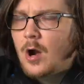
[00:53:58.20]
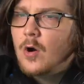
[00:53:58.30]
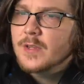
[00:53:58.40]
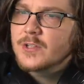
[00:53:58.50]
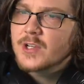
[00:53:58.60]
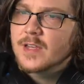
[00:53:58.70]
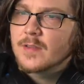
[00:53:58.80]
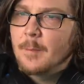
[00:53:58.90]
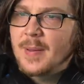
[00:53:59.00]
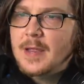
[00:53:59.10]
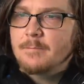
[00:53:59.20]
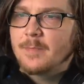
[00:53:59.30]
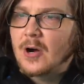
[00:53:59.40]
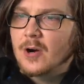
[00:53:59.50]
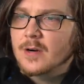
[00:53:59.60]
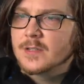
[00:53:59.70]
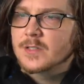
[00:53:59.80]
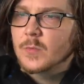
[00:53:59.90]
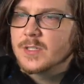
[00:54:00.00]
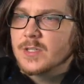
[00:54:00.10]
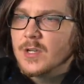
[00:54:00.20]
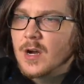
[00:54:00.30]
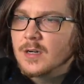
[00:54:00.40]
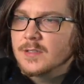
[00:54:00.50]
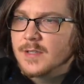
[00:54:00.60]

Holy shit, Ben Barnes was young